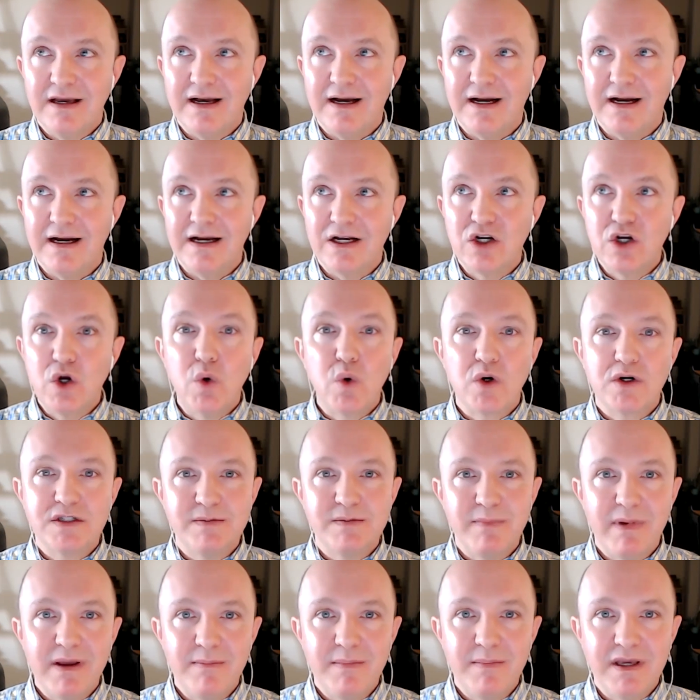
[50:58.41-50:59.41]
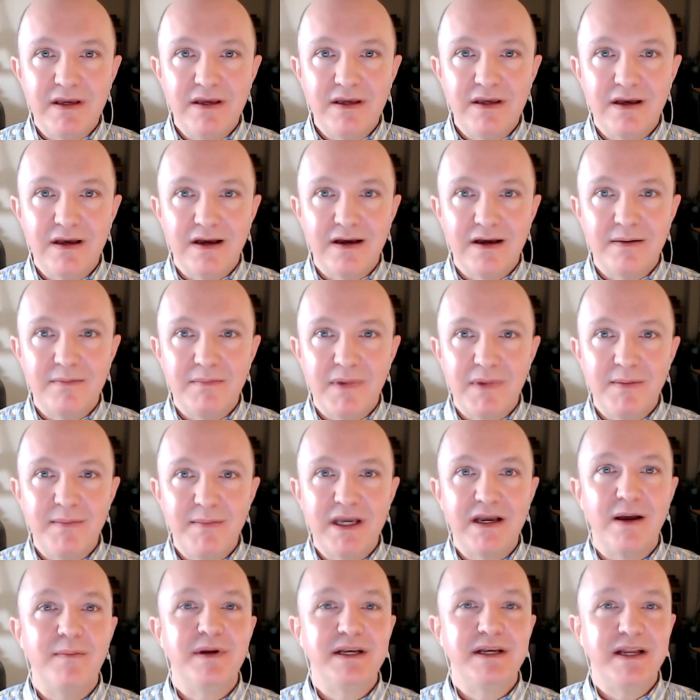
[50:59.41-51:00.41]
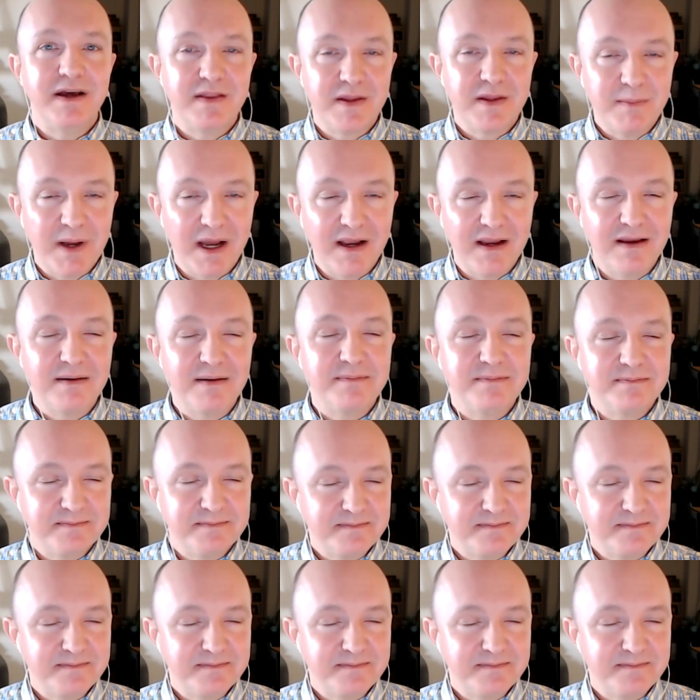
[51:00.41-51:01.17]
uh, course may be, uh, may be coming down the pike.